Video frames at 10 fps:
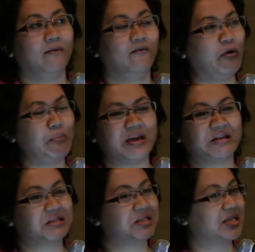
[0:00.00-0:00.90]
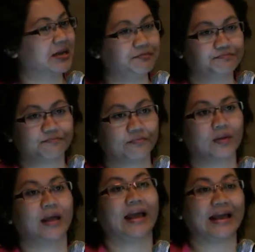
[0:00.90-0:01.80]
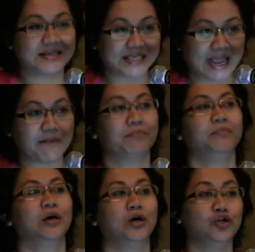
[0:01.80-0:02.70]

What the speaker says: for me it's exam